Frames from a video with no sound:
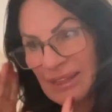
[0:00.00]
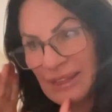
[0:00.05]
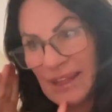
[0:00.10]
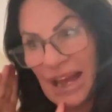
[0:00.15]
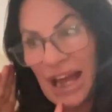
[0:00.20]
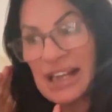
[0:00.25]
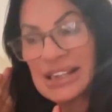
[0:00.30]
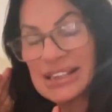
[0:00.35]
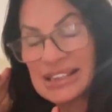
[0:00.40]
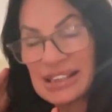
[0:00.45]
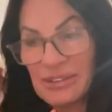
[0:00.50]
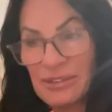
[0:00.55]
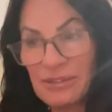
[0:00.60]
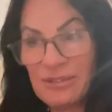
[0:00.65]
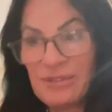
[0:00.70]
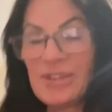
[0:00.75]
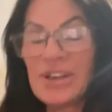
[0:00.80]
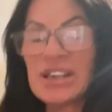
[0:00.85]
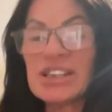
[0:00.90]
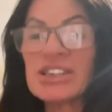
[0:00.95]
That was the
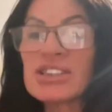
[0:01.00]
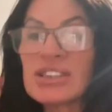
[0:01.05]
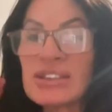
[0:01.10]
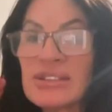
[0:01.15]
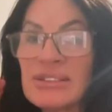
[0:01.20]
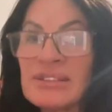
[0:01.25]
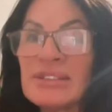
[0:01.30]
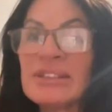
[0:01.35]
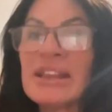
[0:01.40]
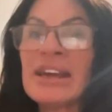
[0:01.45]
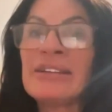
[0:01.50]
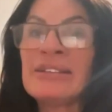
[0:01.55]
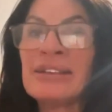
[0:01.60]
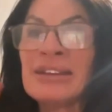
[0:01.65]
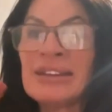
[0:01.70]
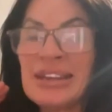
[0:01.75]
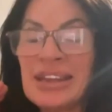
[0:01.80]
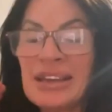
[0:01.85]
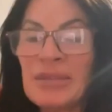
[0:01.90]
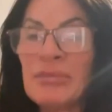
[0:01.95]
first thing
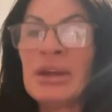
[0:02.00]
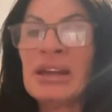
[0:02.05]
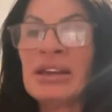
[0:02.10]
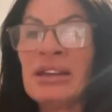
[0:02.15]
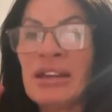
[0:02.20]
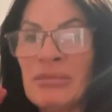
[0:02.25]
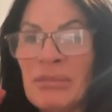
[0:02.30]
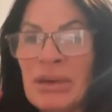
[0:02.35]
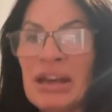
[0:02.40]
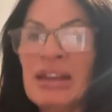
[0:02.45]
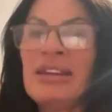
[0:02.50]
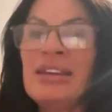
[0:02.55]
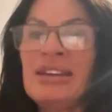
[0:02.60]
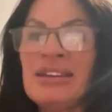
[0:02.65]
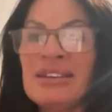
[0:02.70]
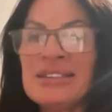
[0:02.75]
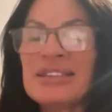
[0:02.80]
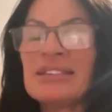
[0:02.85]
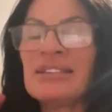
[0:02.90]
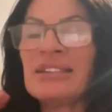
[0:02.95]
that came into my
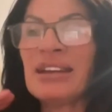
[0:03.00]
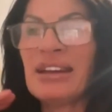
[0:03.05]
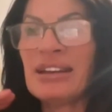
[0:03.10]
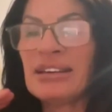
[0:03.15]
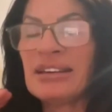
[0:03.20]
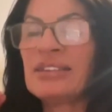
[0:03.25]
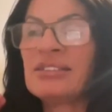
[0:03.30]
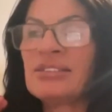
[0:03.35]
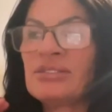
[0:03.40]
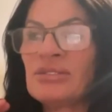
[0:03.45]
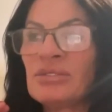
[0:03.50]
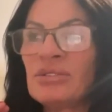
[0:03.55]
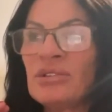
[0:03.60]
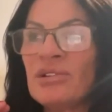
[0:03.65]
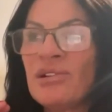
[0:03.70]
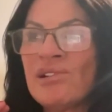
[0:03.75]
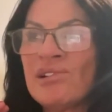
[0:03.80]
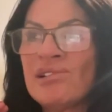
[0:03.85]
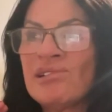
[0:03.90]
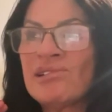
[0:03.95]
head, and I
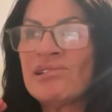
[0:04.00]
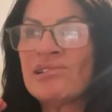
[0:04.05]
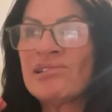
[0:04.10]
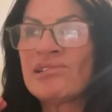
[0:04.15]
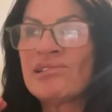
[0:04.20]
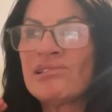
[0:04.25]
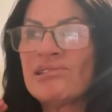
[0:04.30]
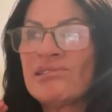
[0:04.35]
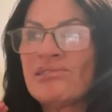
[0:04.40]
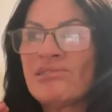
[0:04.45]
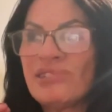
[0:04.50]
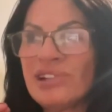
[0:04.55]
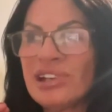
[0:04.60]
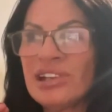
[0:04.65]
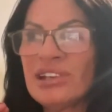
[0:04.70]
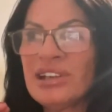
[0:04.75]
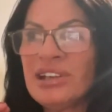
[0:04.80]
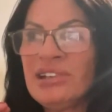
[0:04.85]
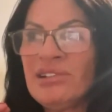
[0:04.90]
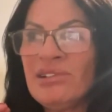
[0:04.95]
thought,
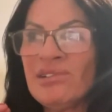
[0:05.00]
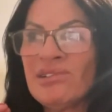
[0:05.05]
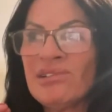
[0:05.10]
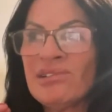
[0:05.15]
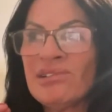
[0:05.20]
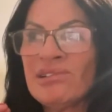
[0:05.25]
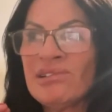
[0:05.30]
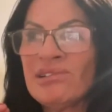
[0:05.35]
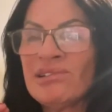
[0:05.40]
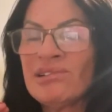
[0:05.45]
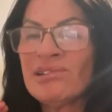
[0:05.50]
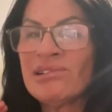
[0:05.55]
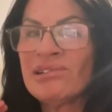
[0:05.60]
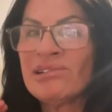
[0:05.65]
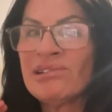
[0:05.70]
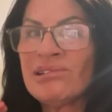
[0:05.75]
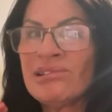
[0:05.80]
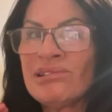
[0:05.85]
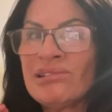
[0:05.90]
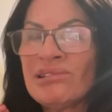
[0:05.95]
really?
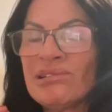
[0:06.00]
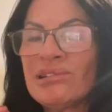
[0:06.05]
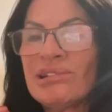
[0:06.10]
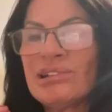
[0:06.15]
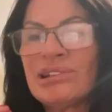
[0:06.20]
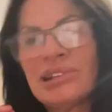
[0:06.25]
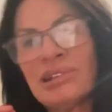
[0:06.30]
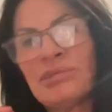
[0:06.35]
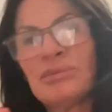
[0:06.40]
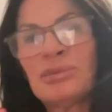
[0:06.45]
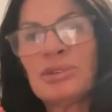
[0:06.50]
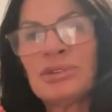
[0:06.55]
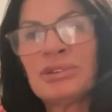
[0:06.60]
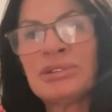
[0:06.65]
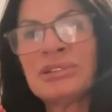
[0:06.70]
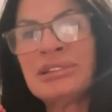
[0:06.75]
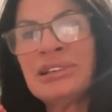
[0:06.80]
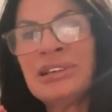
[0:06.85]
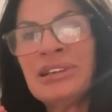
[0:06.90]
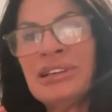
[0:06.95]
And I'm
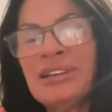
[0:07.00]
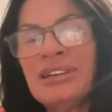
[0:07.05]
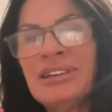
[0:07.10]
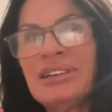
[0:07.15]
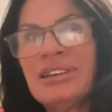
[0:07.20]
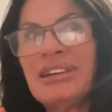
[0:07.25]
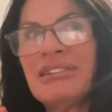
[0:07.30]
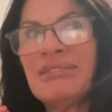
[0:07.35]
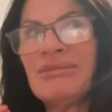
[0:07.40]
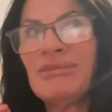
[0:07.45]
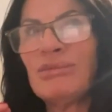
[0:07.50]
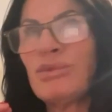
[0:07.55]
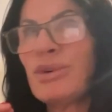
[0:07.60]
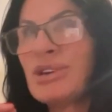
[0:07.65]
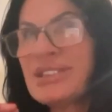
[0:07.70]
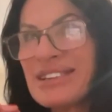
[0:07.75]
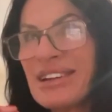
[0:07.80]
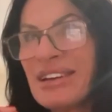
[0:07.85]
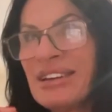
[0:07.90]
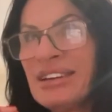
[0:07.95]
going,
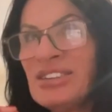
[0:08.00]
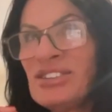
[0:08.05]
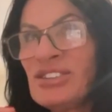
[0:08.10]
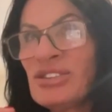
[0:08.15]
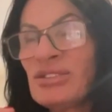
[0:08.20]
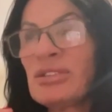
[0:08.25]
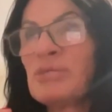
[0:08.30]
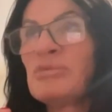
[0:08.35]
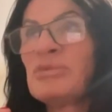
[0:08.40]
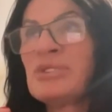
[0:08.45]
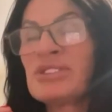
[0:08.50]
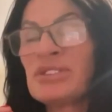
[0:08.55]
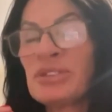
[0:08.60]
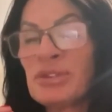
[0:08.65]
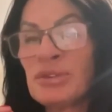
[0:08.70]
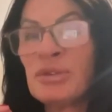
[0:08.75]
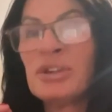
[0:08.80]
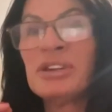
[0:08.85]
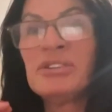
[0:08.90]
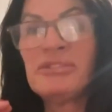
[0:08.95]
was it an angel that was
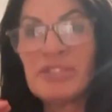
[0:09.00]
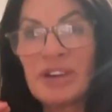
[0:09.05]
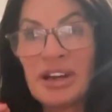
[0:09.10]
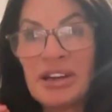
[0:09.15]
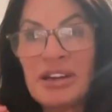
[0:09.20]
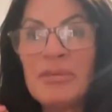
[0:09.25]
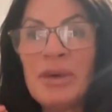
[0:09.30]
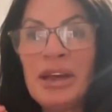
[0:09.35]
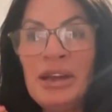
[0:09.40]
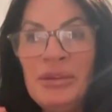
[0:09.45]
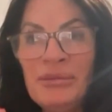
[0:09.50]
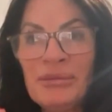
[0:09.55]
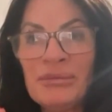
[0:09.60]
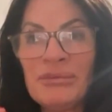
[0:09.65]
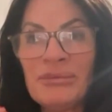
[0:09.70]
growing in front of me?